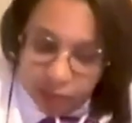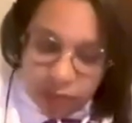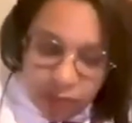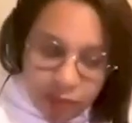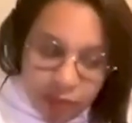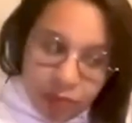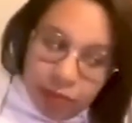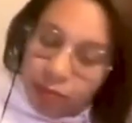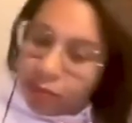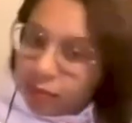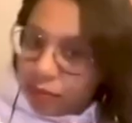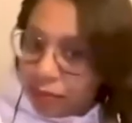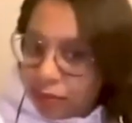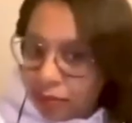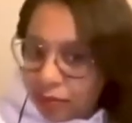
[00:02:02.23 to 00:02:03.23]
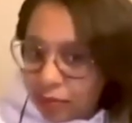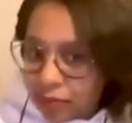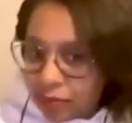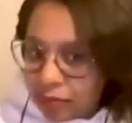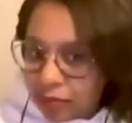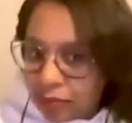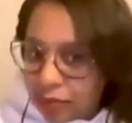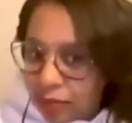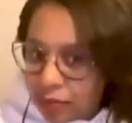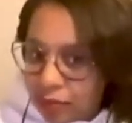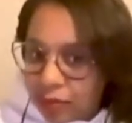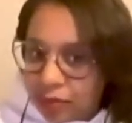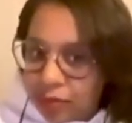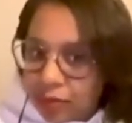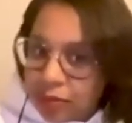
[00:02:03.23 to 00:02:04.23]

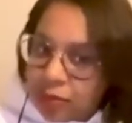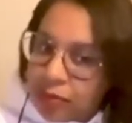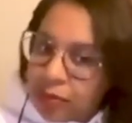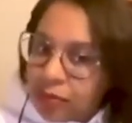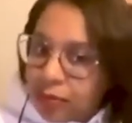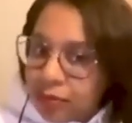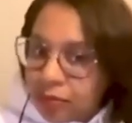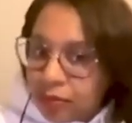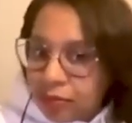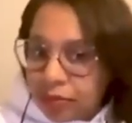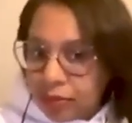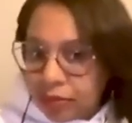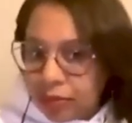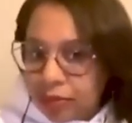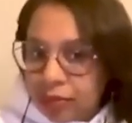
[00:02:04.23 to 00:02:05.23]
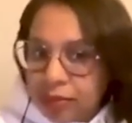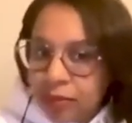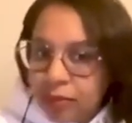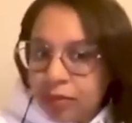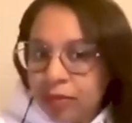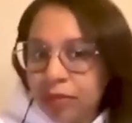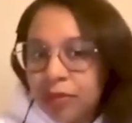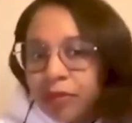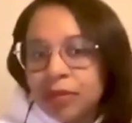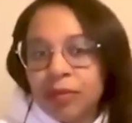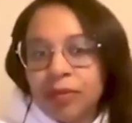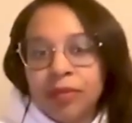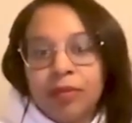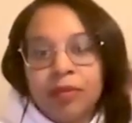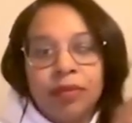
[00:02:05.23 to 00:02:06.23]

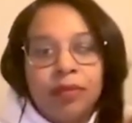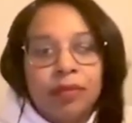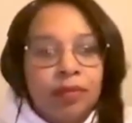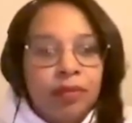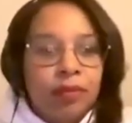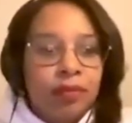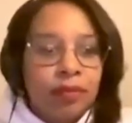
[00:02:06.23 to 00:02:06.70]
No words are spoken by the person on screen.